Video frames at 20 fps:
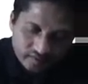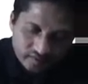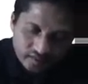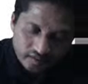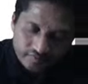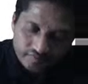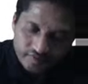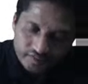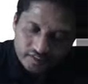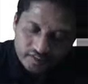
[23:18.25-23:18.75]

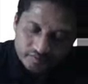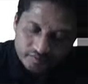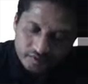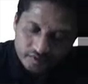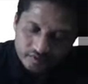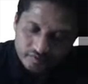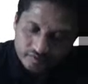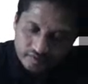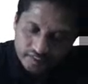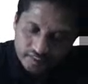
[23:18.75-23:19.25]
Now if I
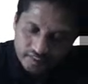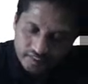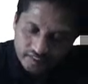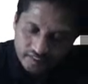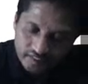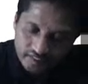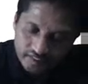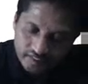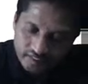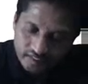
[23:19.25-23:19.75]
substitute
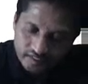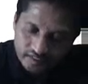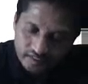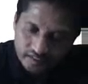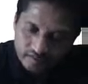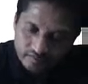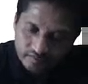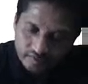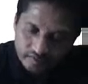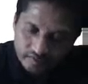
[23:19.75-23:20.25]
here, area is
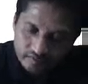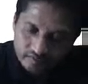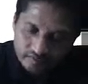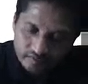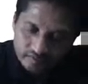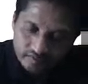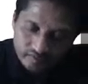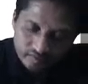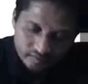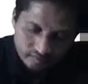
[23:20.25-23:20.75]
equal
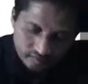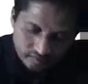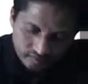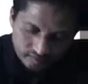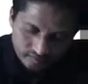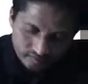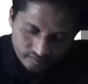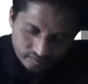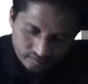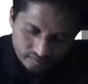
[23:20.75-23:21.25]
to
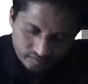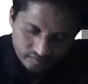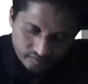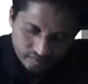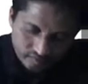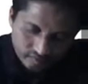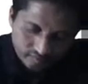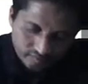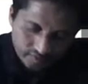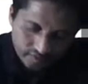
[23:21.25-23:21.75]

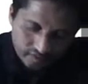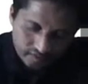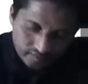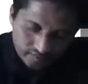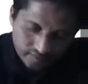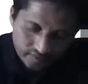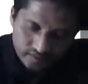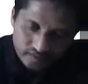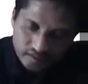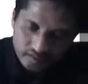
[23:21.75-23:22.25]
y
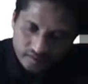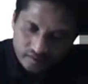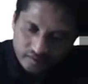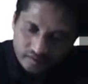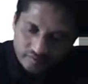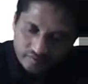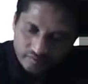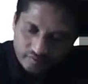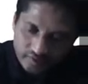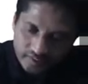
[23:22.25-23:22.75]
square is equal
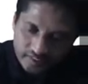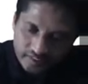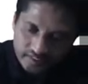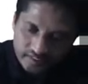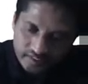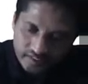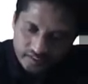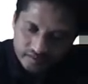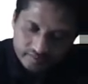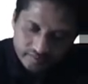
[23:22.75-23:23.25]
to
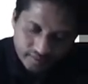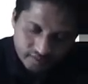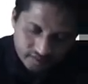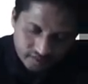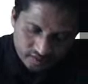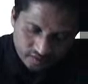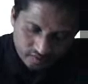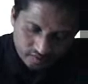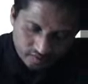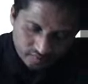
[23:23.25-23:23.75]
4x, x square
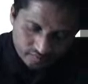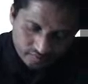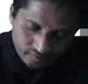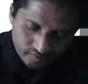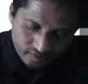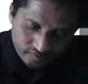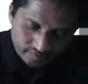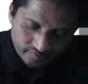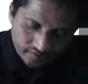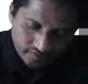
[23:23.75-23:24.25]
is equal to
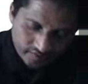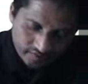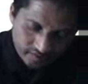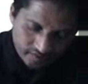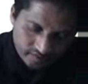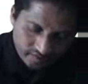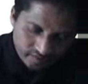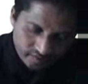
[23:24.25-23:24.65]
4ay.